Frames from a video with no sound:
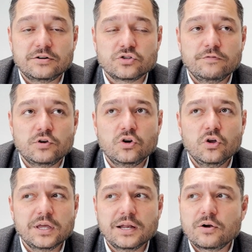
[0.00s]
So if you're
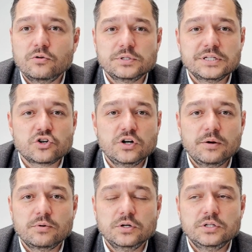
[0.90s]
looking at homes in certain
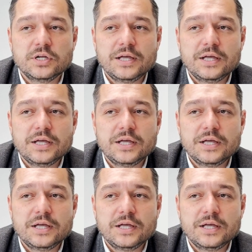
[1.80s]
neighborhoods